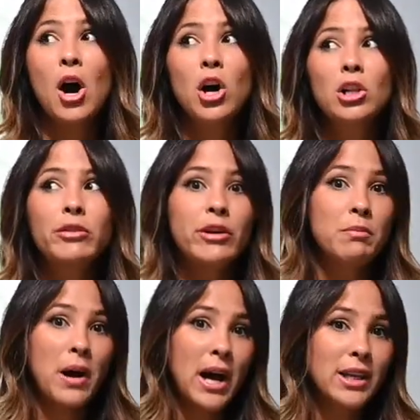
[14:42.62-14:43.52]
all of
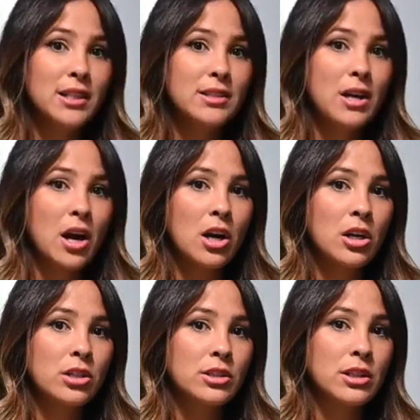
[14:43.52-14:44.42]
our bodies
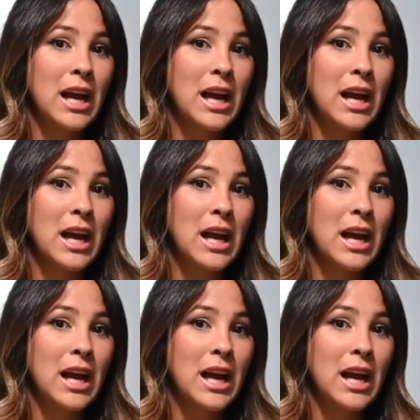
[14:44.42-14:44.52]
are